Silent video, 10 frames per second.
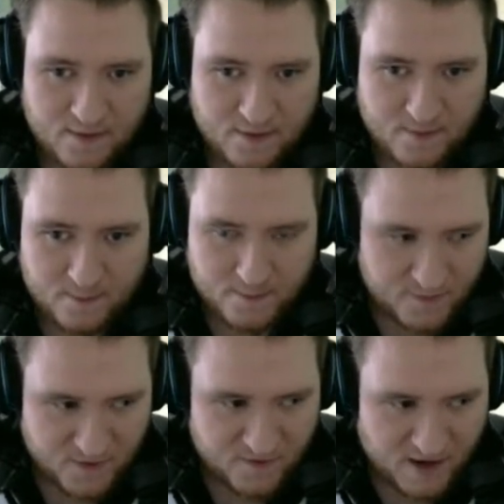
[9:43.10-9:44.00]
the
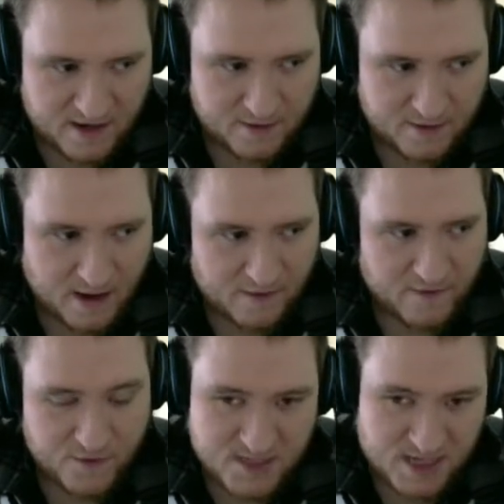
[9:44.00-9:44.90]
value out of it for
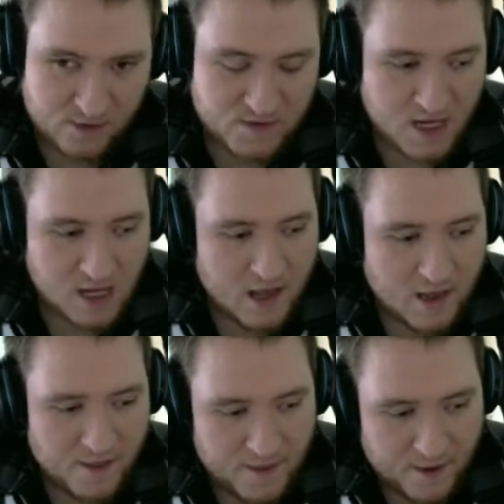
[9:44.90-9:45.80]
themselves,
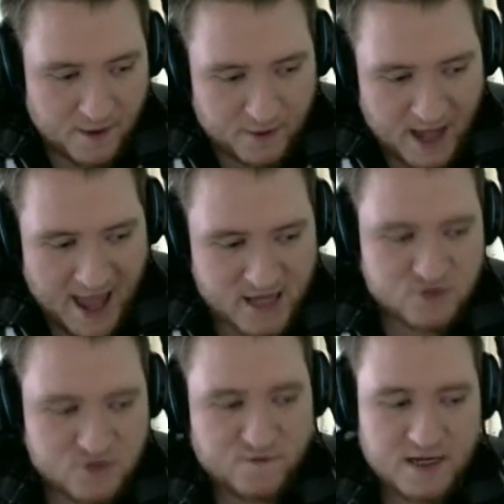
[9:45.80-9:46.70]
they'll get
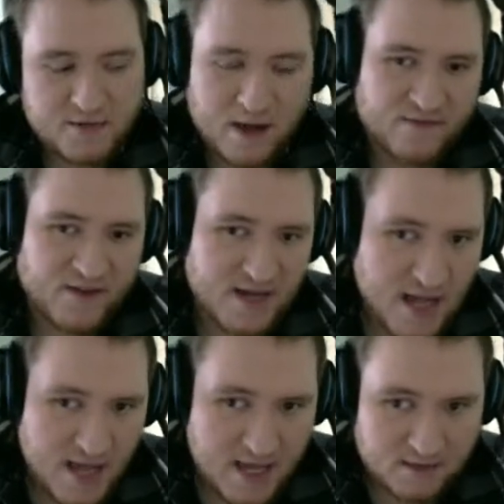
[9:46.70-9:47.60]
extra value out of any
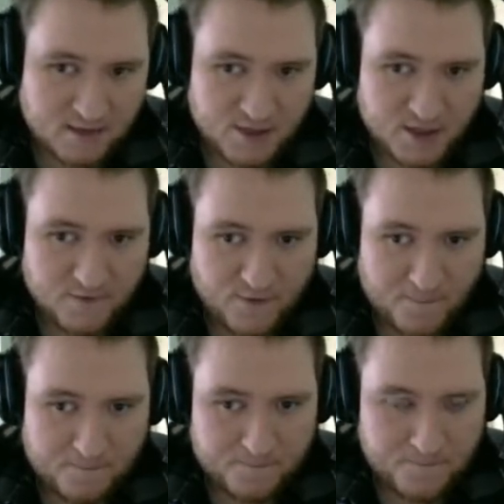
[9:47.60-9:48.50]
heals you give
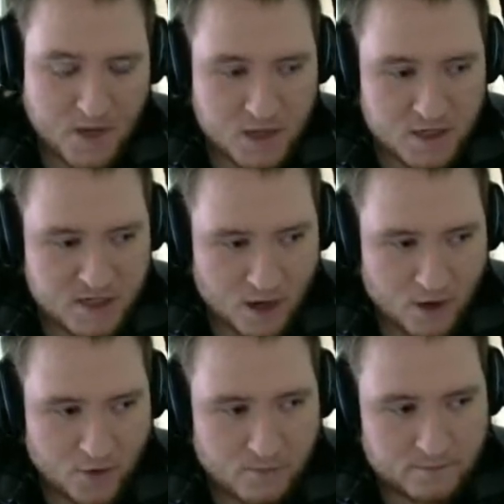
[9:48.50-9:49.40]
them.
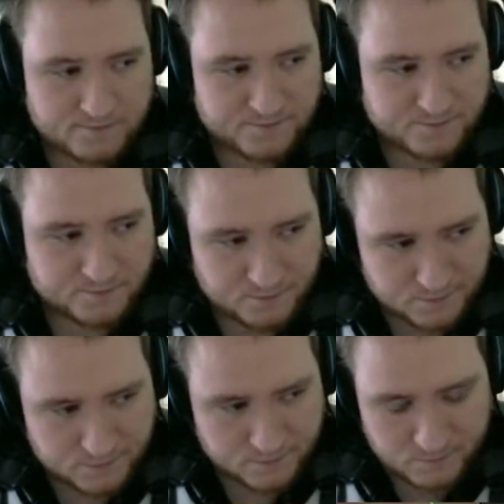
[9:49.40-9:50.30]
So
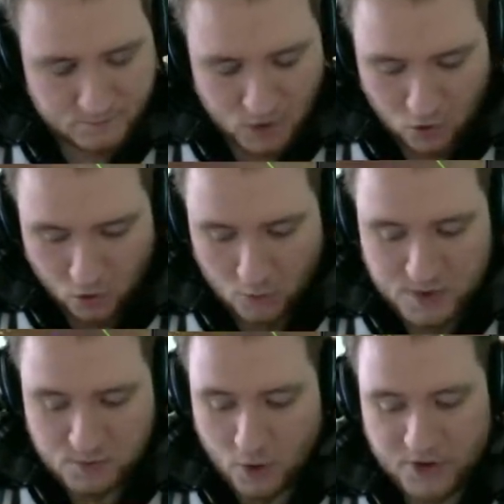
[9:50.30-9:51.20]

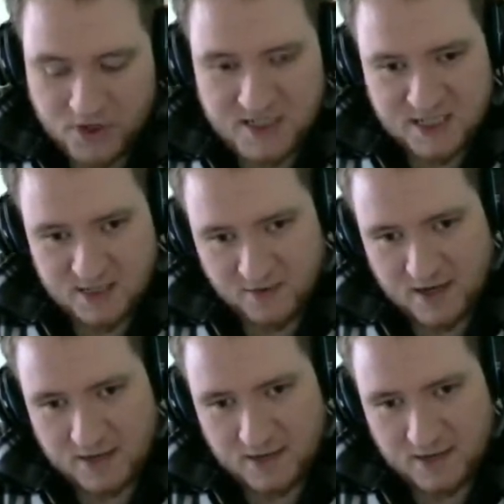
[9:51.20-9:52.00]
always worth considering